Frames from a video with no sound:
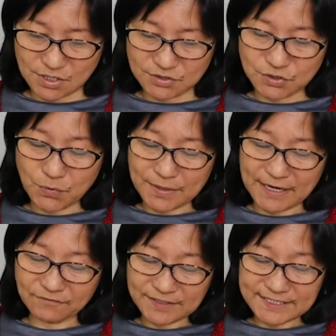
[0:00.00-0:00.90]
So
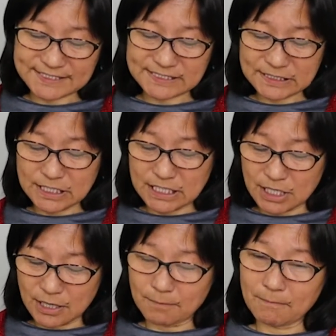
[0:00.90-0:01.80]
if it is
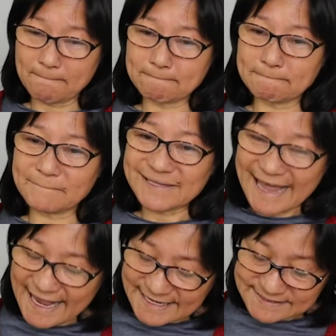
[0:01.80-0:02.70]

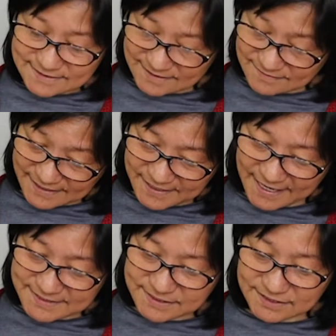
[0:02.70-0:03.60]
less, in that
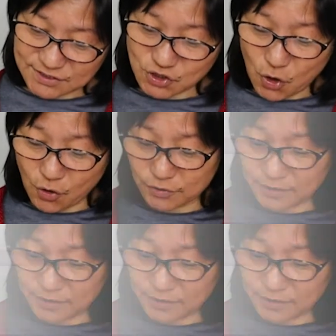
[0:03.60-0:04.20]
case, it is called a